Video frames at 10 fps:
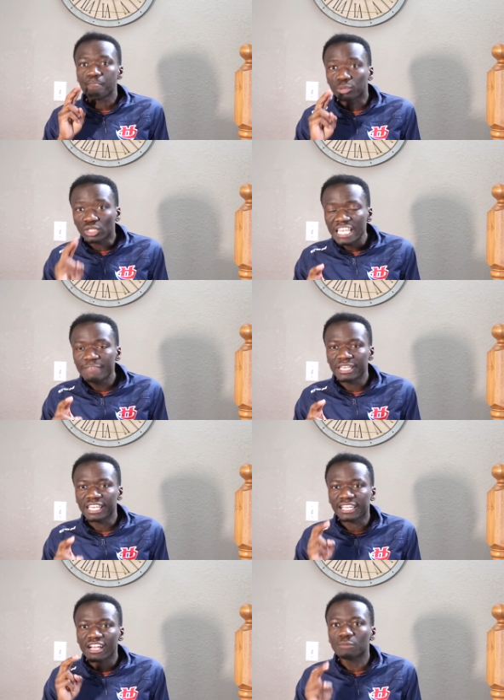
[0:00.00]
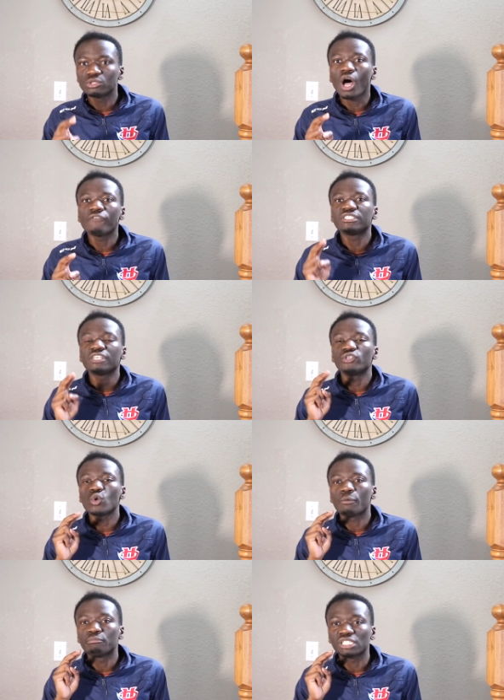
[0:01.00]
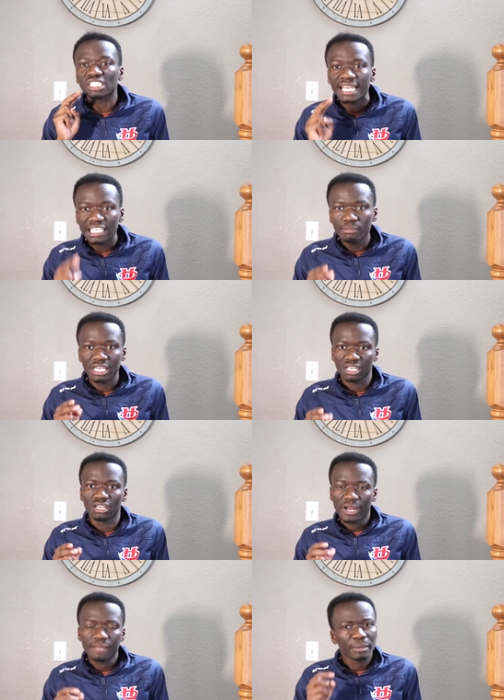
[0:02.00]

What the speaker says: Blaming. It comes off as if you were blaming, right?